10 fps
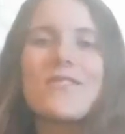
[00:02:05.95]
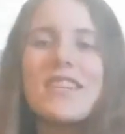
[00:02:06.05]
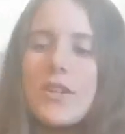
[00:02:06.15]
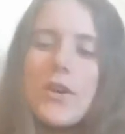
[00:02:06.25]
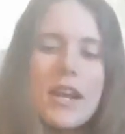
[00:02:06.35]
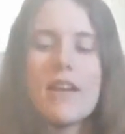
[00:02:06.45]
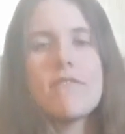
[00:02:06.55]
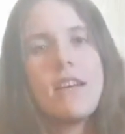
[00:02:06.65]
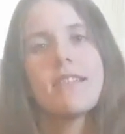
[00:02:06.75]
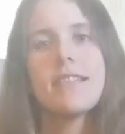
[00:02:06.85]
we don't
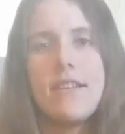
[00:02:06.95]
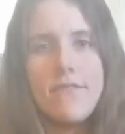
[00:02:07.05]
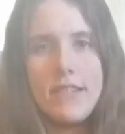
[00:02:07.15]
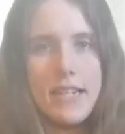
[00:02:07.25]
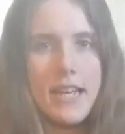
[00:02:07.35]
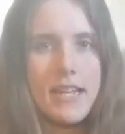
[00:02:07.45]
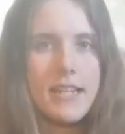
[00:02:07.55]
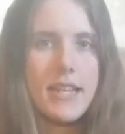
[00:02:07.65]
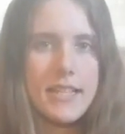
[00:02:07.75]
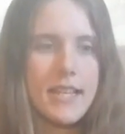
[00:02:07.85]
have that safety
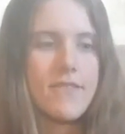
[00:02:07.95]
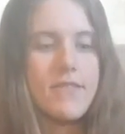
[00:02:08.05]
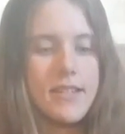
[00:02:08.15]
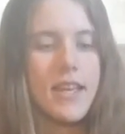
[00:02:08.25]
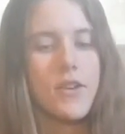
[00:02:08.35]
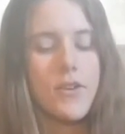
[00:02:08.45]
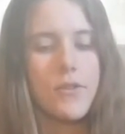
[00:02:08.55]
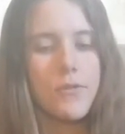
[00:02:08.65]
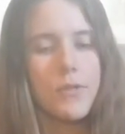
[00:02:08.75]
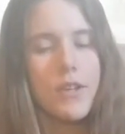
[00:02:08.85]
net
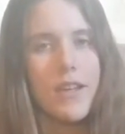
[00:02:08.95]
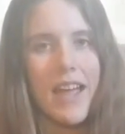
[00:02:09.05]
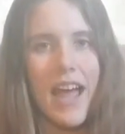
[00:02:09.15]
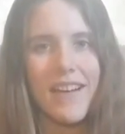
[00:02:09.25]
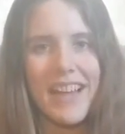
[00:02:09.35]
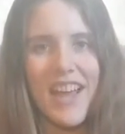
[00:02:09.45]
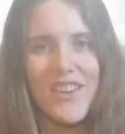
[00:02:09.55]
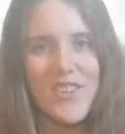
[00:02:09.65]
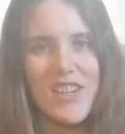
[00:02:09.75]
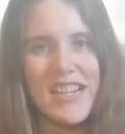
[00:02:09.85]
of our
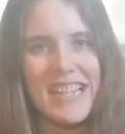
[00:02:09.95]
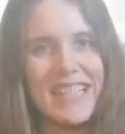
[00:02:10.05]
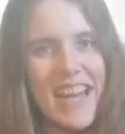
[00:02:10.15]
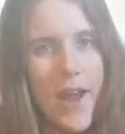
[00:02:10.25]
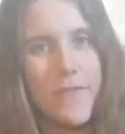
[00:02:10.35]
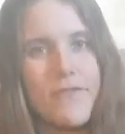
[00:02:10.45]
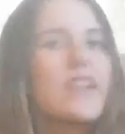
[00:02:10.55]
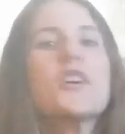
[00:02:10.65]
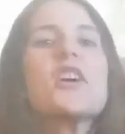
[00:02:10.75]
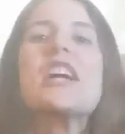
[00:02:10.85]
categories and our
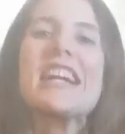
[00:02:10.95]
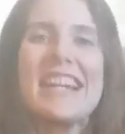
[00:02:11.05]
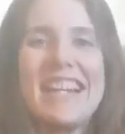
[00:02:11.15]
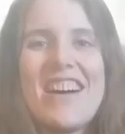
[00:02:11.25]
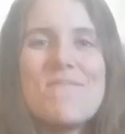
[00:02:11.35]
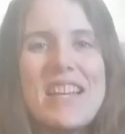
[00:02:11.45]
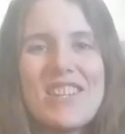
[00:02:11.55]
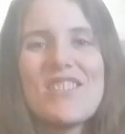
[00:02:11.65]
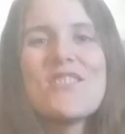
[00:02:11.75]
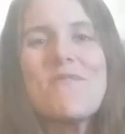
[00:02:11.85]
figuring and our
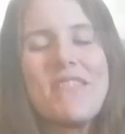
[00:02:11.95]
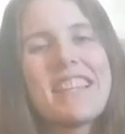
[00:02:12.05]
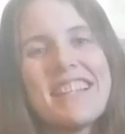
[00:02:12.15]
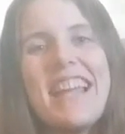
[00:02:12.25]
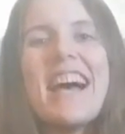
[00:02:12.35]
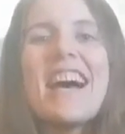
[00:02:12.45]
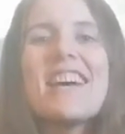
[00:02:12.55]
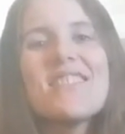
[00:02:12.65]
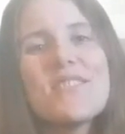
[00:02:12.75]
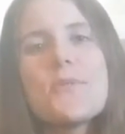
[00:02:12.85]
mental
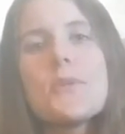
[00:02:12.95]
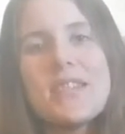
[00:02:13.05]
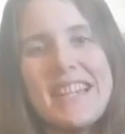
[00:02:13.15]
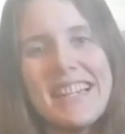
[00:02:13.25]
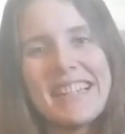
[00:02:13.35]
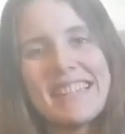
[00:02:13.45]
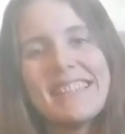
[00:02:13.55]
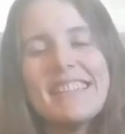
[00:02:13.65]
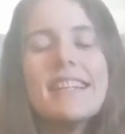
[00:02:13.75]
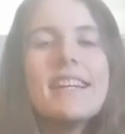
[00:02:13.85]
sorting
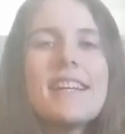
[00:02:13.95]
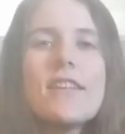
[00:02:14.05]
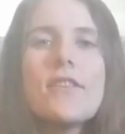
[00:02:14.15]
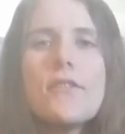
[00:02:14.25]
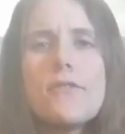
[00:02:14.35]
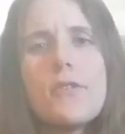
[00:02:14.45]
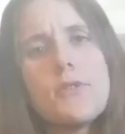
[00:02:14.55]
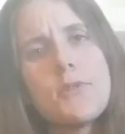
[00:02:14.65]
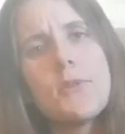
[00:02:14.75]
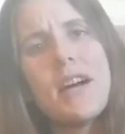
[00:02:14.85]
that
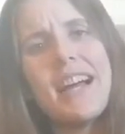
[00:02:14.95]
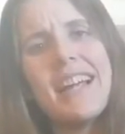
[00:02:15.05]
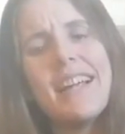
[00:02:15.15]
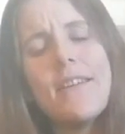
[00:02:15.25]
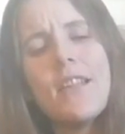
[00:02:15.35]
falls away.